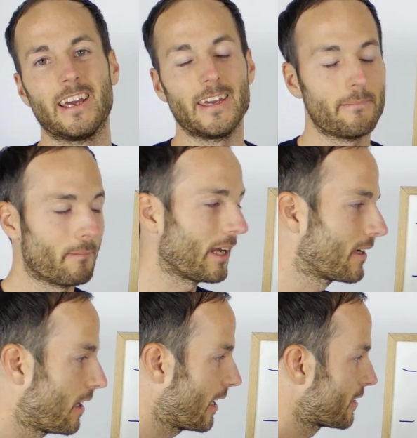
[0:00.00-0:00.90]
It might
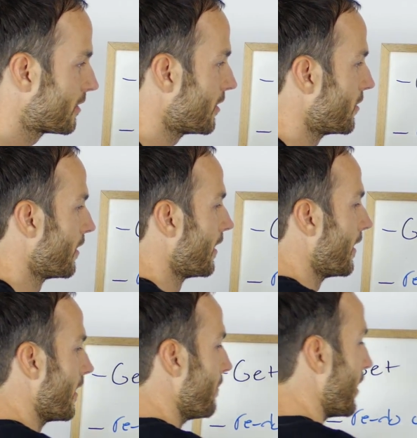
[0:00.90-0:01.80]
cost you
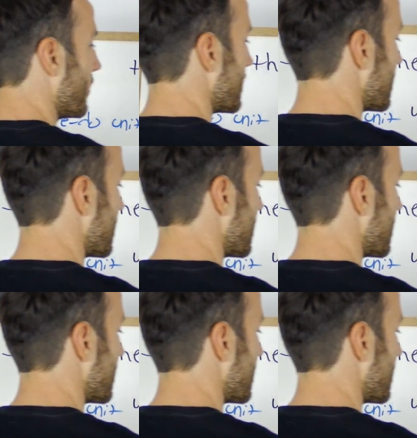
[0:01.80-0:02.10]
about